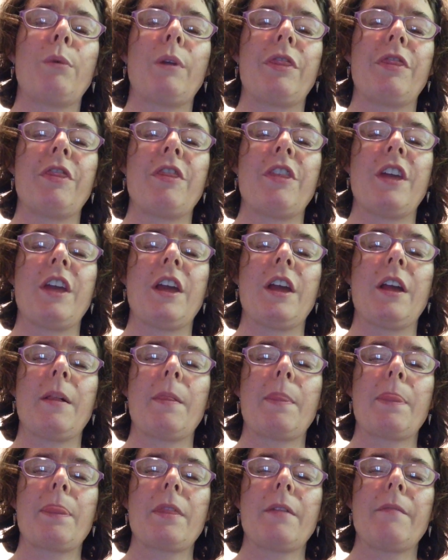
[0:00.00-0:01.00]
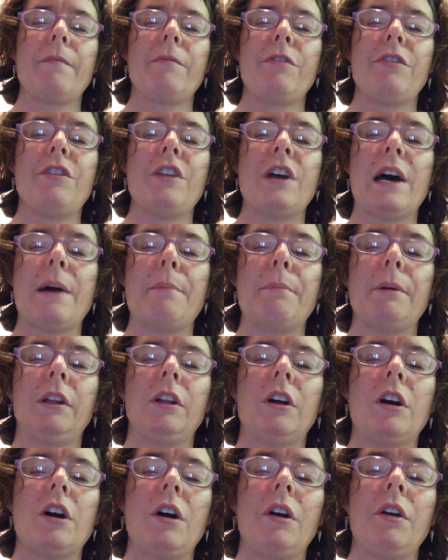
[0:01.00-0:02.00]
with the the
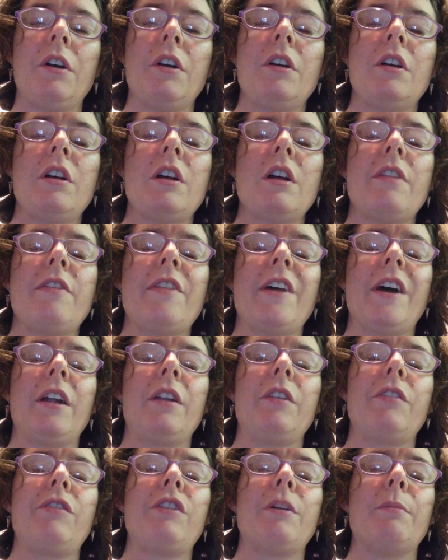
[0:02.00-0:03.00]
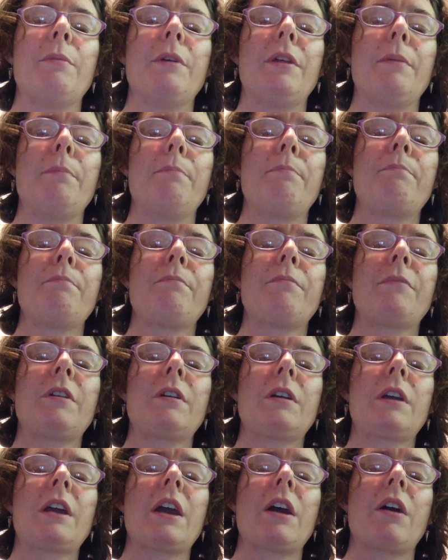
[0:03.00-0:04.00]
epilogue that some of the
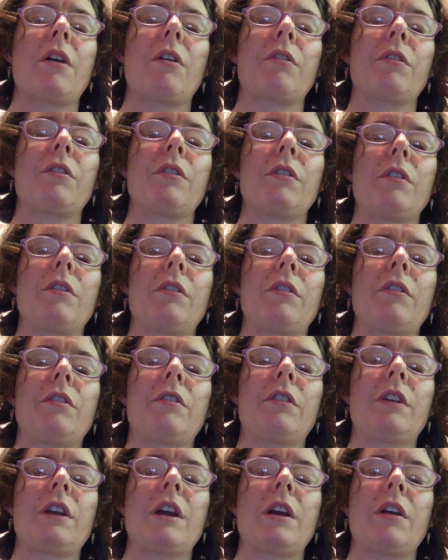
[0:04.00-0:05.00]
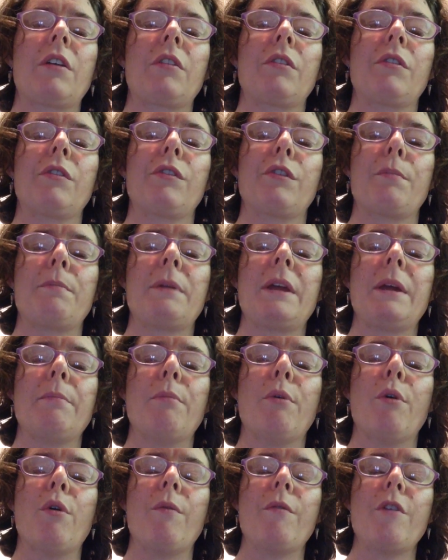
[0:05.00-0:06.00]
character characters or
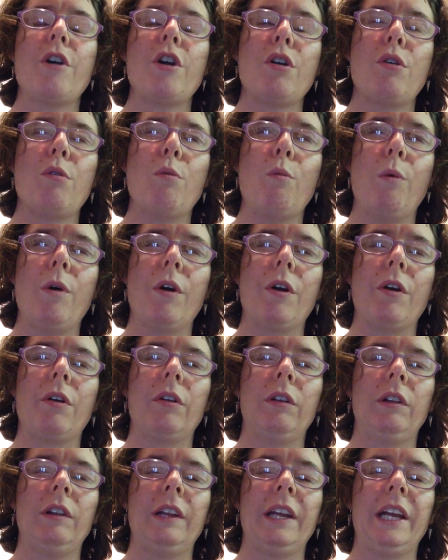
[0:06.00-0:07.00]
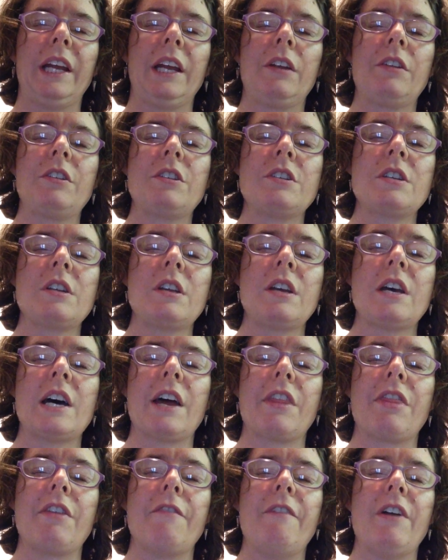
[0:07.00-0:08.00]
people were linked
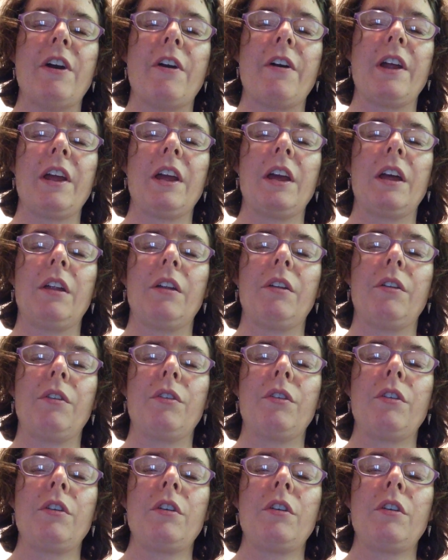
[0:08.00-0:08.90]
at the very end